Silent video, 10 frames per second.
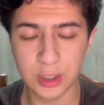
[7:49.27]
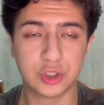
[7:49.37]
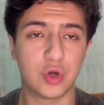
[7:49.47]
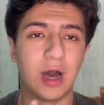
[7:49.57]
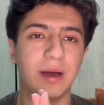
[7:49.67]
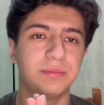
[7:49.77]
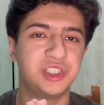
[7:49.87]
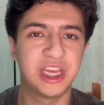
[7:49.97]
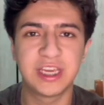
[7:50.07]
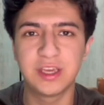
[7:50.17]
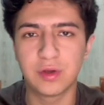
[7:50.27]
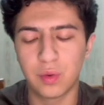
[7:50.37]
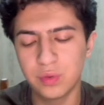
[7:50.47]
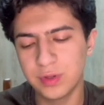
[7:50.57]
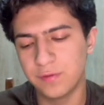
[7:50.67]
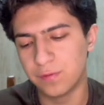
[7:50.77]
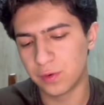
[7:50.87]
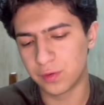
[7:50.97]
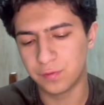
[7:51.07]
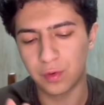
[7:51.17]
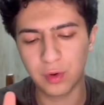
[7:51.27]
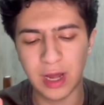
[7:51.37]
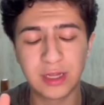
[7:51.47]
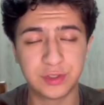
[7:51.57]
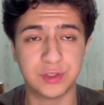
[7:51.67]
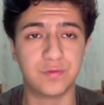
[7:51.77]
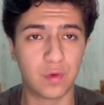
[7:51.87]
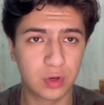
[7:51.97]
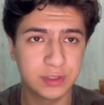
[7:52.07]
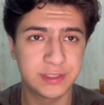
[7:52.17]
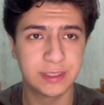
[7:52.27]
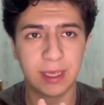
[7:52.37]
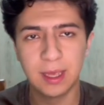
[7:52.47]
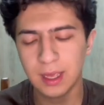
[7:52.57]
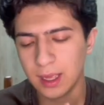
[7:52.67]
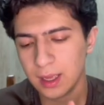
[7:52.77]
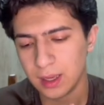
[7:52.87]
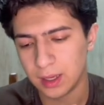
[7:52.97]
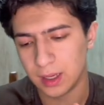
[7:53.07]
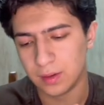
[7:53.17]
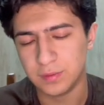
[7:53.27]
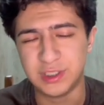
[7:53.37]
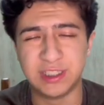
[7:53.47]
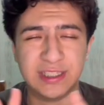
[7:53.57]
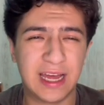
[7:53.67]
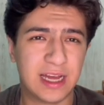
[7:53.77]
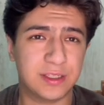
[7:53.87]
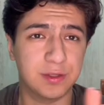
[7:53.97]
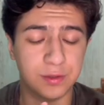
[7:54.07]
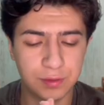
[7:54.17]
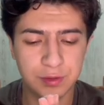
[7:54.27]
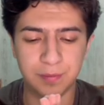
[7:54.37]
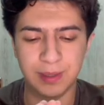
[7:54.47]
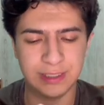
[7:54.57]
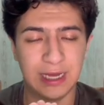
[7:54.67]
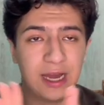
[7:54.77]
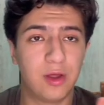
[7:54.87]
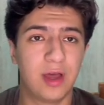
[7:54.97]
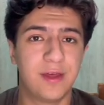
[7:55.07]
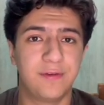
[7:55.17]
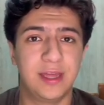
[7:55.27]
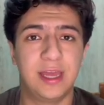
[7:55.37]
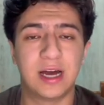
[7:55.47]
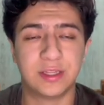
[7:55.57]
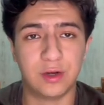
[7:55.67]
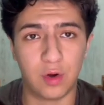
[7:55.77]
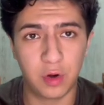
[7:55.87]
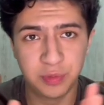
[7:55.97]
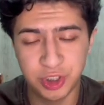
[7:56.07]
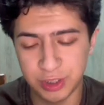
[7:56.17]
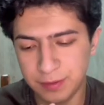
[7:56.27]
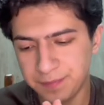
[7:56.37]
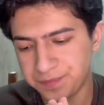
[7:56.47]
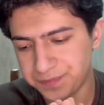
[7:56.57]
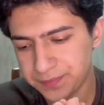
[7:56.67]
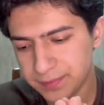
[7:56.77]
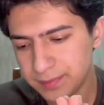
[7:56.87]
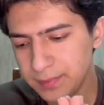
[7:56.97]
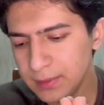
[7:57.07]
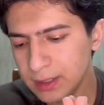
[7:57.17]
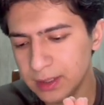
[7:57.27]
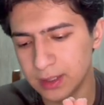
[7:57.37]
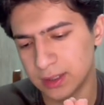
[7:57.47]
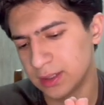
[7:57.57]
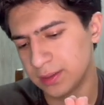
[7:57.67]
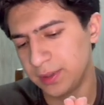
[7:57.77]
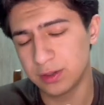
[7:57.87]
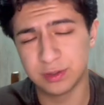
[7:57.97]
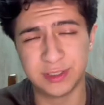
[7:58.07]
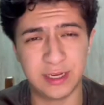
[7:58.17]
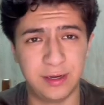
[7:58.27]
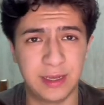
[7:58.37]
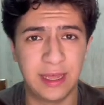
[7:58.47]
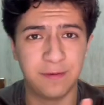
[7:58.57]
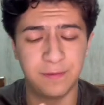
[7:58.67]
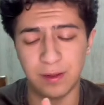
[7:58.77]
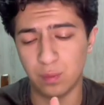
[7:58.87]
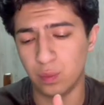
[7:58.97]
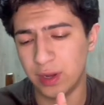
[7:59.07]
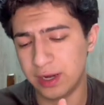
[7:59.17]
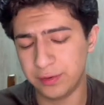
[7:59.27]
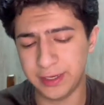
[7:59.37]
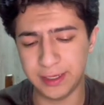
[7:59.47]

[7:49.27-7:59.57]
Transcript: I'm checking only for 400 words, which is not good, but I don't have any other option because they have a very